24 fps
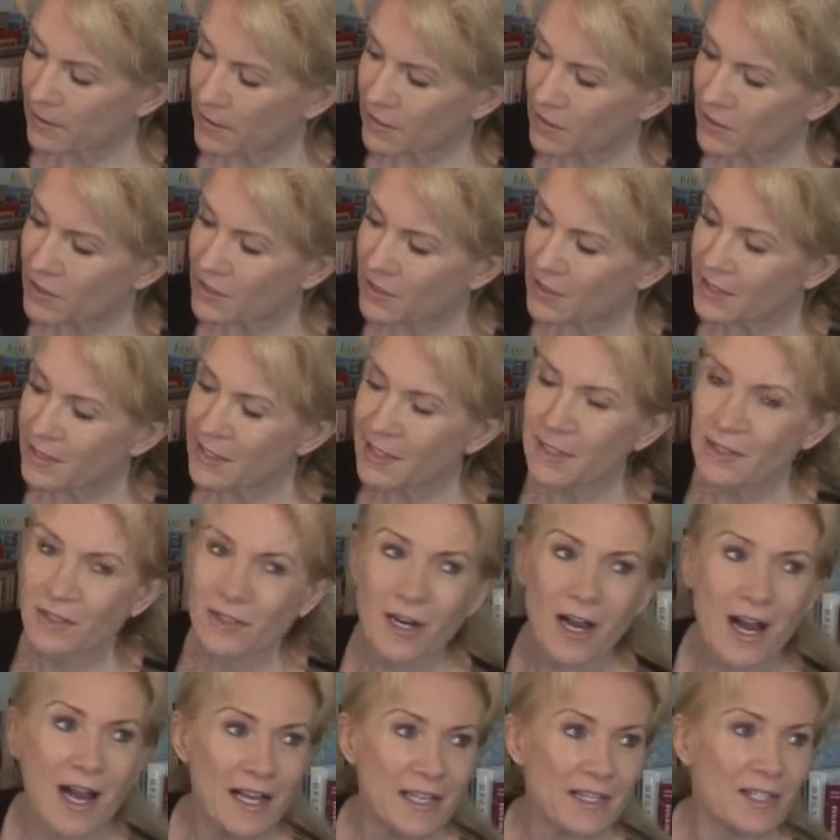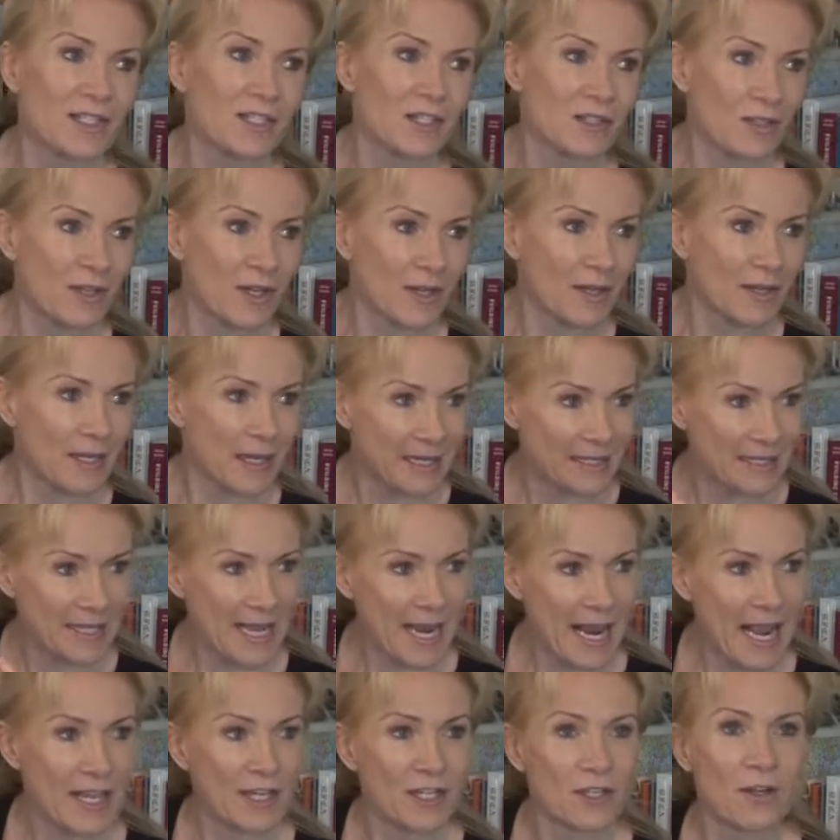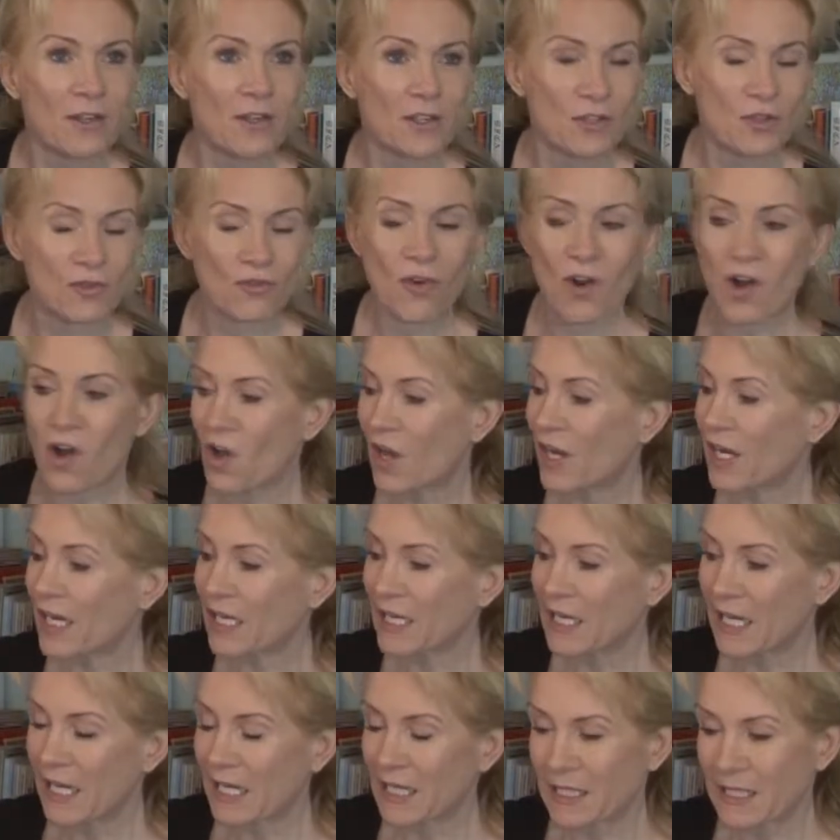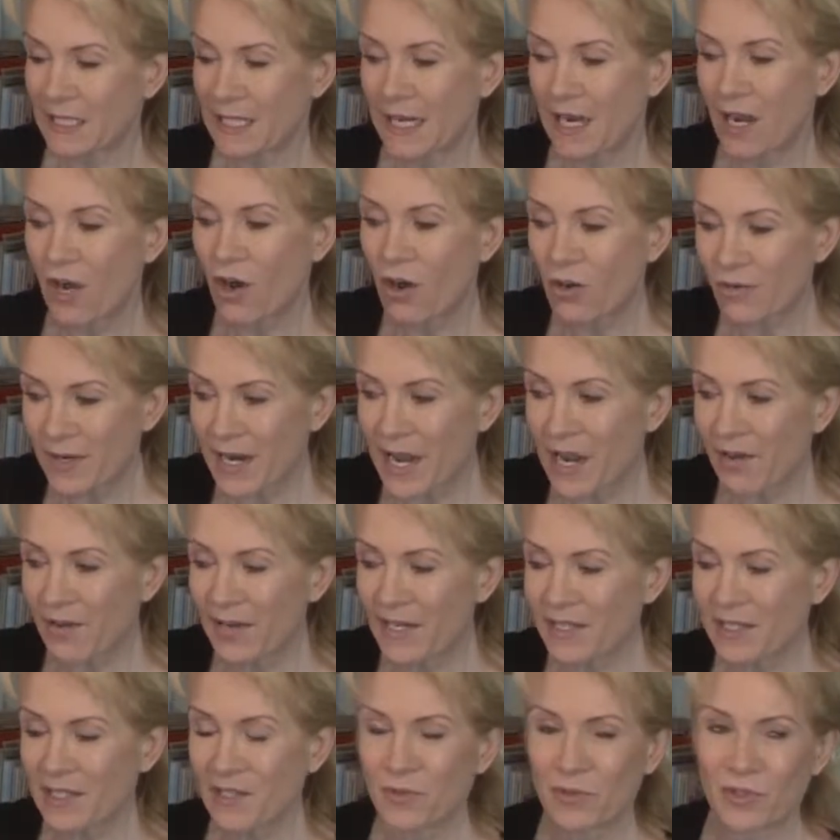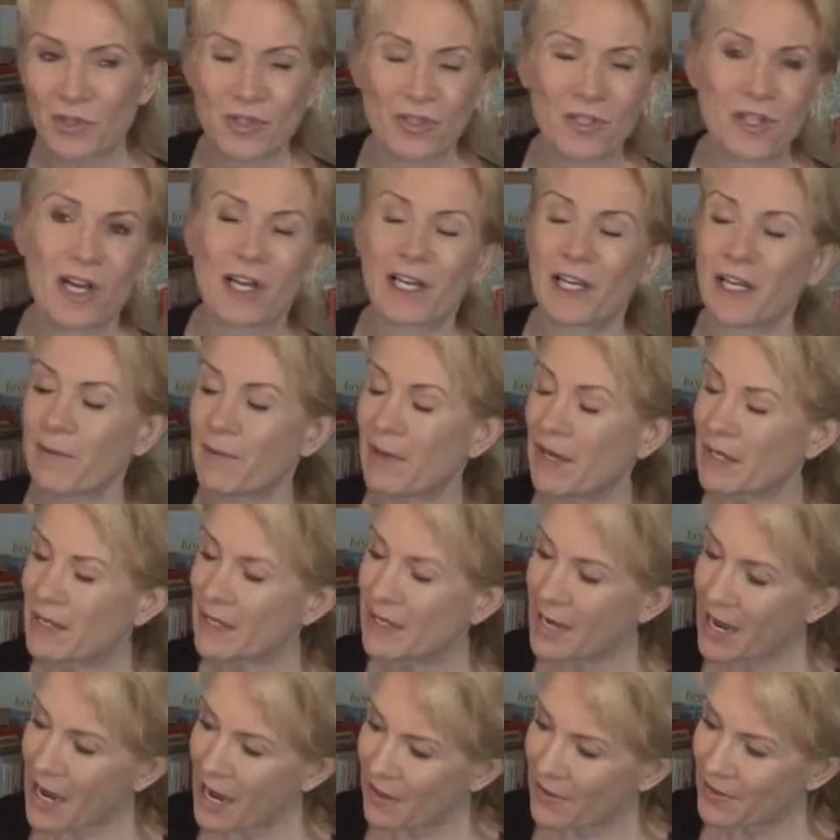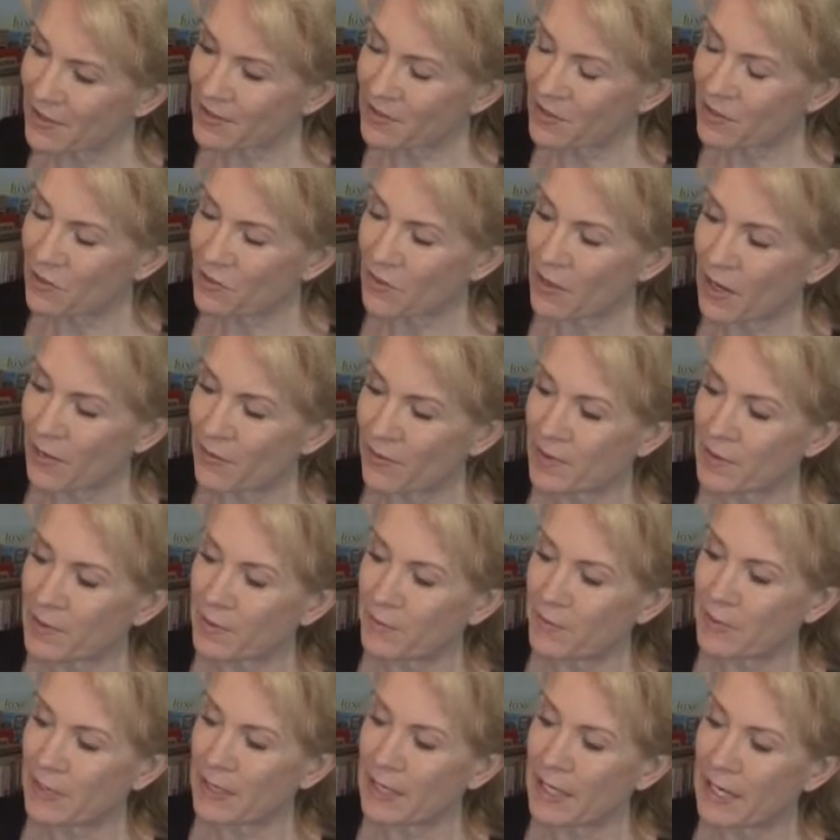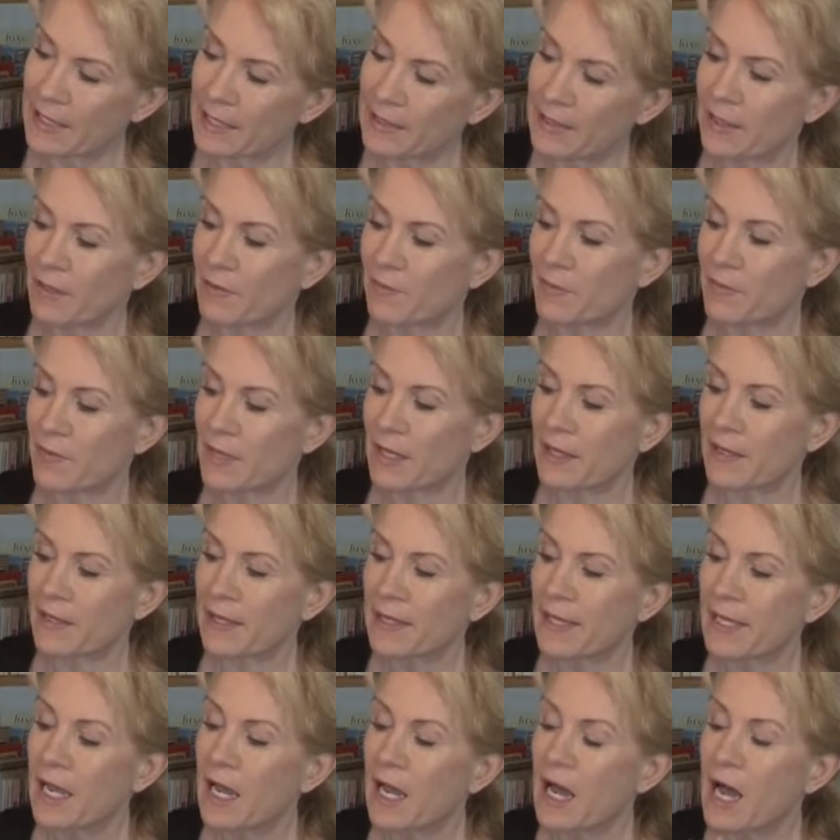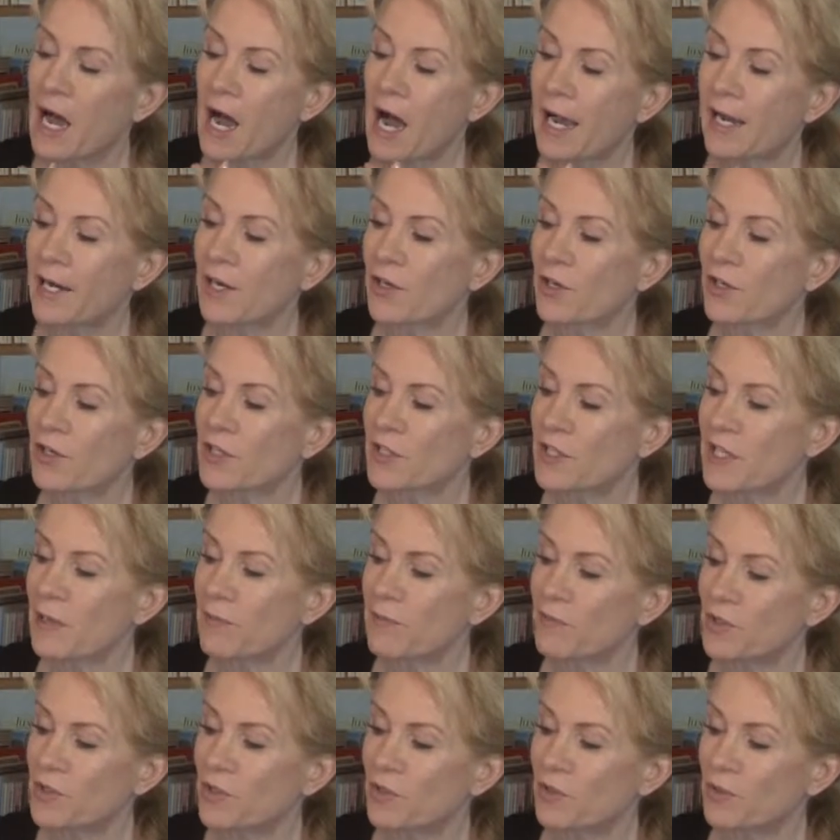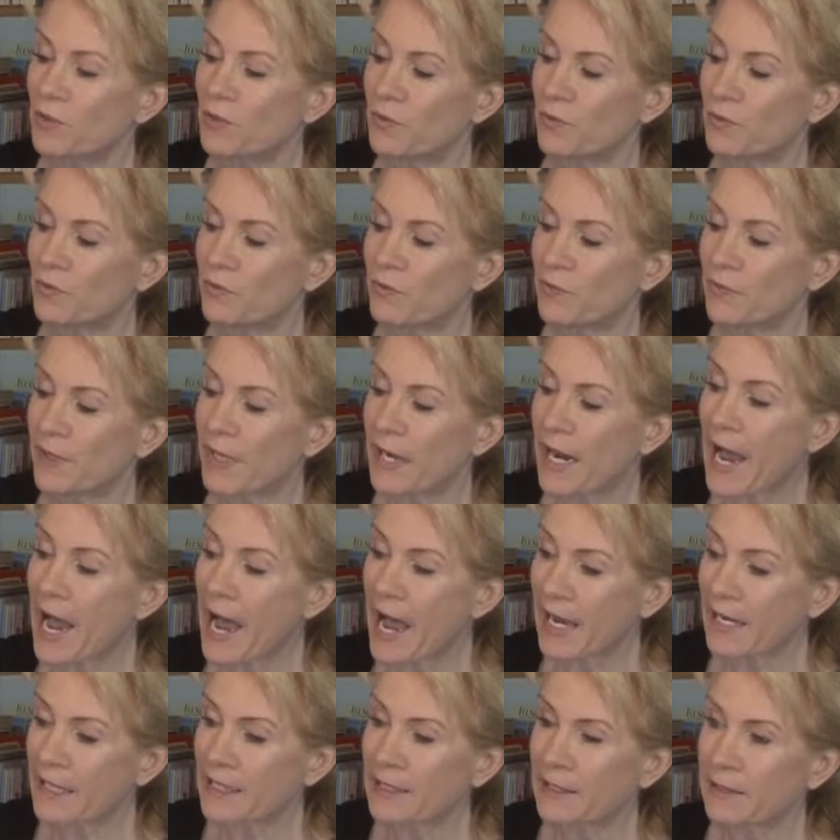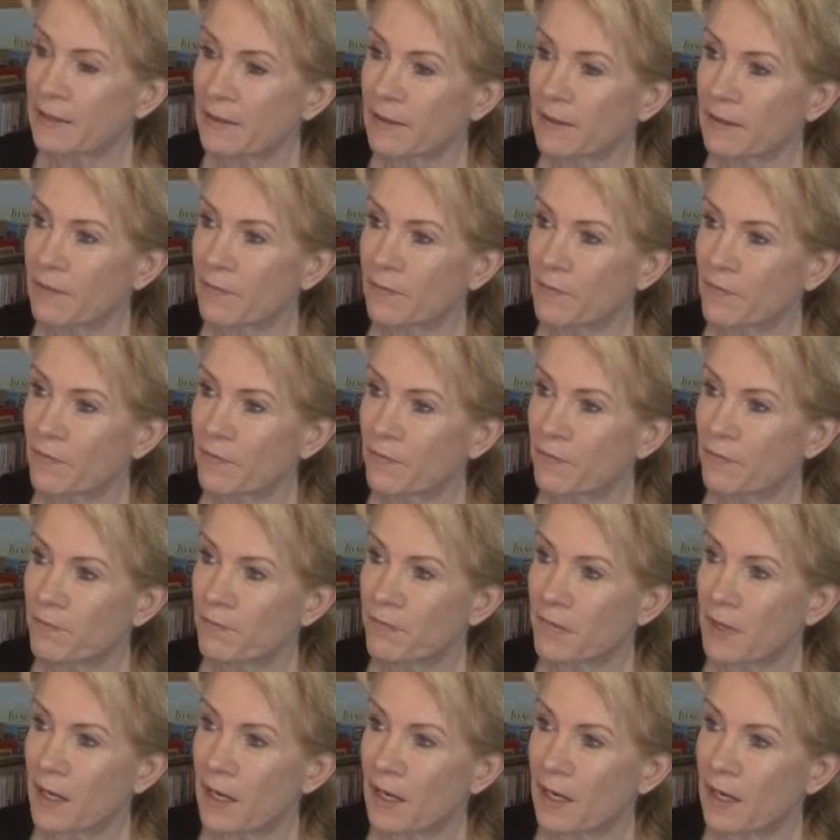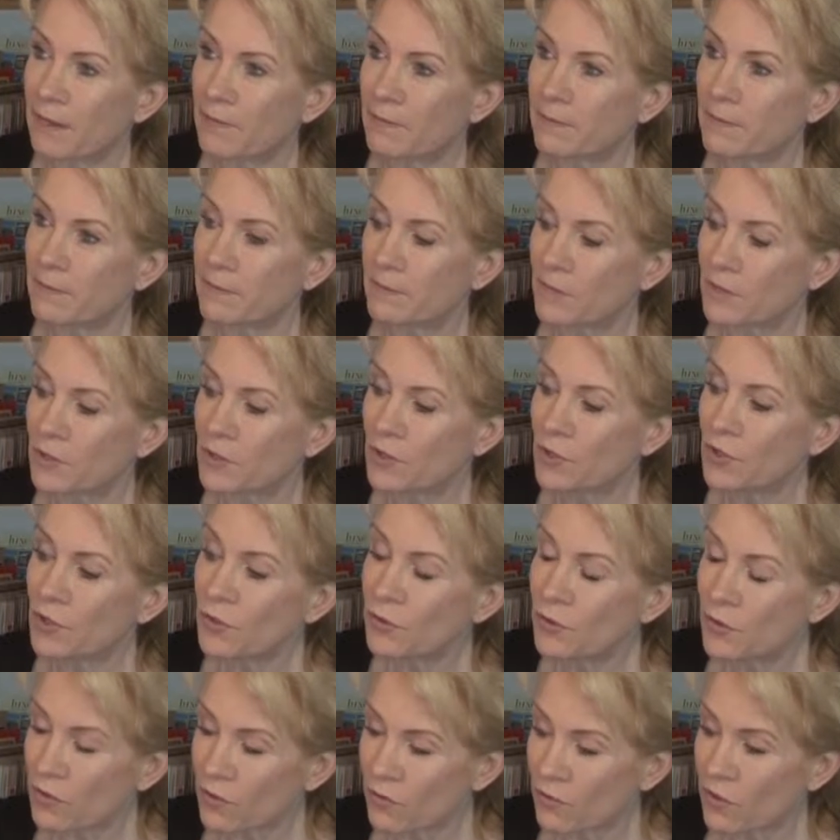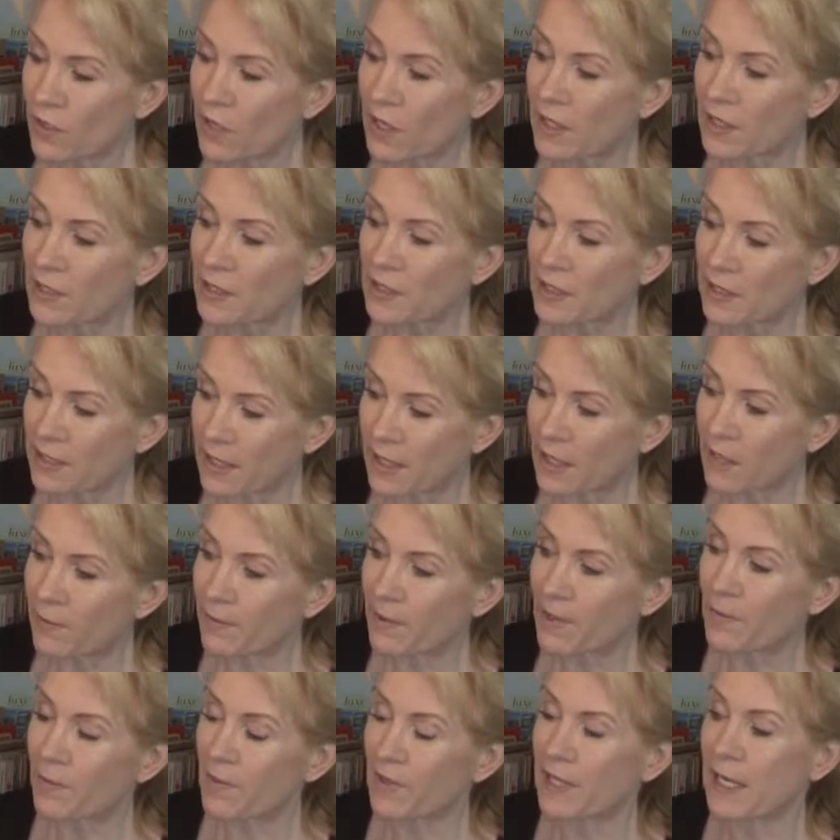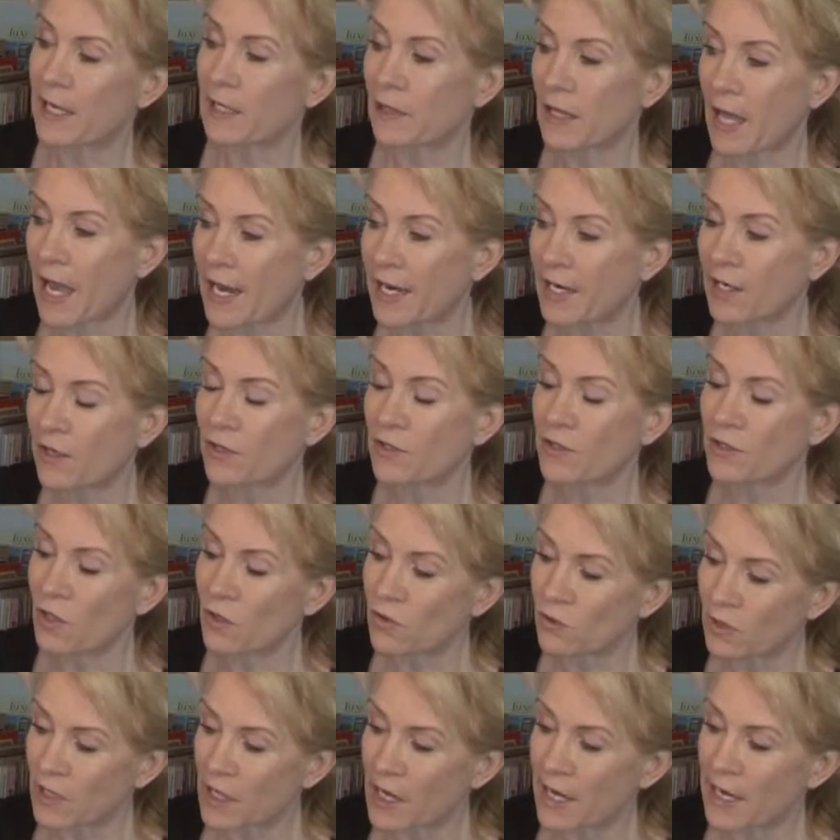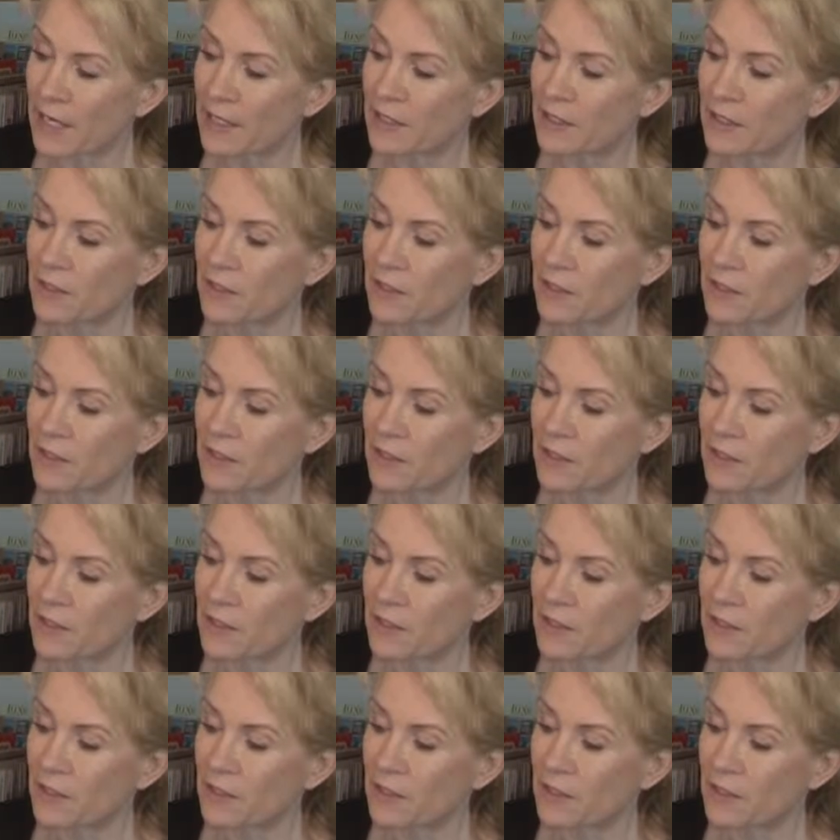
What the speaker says: just to see their eyes as they enter the drawing, and they can say, oh, now I see what you're talking about. Now this is how it is. But I encourage them to react and to the drawings, to tell me what they like or don't like,